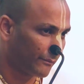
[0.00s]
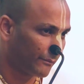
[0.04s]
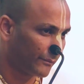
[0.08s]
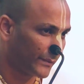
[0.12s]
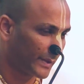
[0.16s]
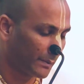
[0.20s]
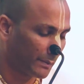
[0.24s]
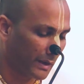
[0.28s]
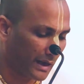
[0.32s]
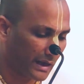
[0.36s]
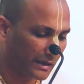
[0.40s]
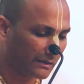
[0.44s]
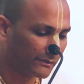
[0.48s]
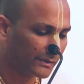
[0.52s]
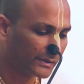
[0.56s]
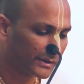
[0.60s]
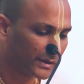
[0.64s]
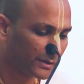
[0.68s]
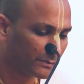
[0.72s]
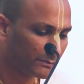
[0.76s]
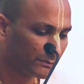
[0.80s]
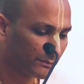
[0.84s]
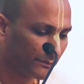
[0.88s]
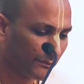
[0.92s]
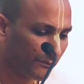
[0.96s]
The
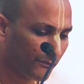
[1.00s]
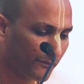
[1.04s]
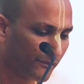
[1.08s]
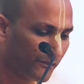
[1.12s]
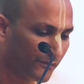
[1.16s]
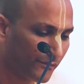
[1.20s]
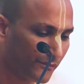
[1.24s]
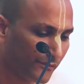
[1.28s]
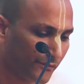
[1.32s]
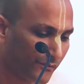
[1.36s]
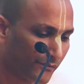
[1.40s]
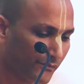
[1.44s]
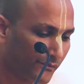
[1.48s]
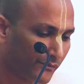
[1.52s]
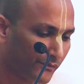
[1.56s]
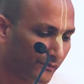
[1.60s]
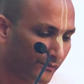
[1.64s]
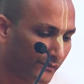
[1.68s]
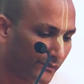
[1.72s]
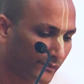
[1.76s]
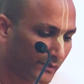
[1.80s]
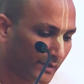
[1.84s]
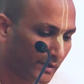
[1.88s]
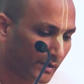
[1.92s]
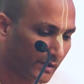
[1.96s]
Bhagavatam,
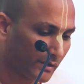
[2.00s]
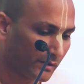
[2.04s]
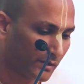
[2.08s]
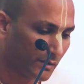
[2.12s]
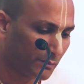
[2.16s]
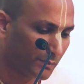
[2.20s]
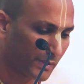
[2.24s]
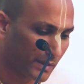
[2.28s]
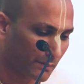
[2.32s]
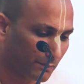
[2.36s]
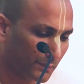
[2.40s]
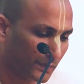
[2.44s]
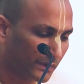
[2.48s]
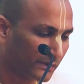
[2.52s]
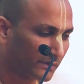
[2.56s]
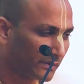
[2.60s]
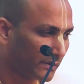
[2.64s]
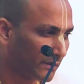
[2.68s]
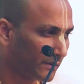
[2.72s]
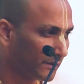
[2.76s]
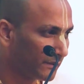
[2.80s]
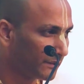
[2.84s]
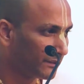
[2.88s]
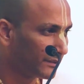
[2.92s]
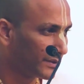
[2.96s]
the purpose
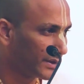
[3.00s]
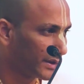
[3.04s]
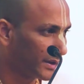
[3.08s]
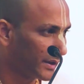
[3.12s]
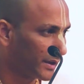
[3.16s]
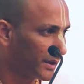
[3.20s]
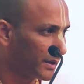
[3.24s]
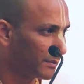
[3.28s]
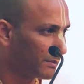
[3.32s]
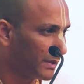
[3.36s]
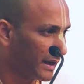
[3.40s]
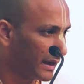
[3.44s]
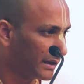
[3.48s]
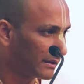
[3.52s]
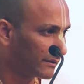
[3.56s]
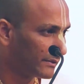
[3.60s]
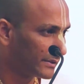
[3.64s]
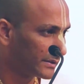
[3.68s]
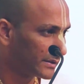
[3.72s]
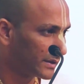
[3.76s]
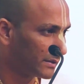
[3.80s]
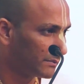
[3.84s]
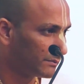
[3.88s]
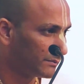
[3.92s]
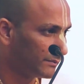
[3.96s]
of
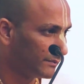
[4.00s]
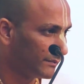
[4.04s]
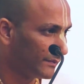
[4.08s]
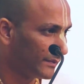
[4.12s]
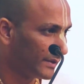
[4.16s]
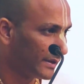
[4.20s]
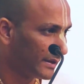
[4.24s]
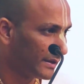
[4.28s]
Bhagavatam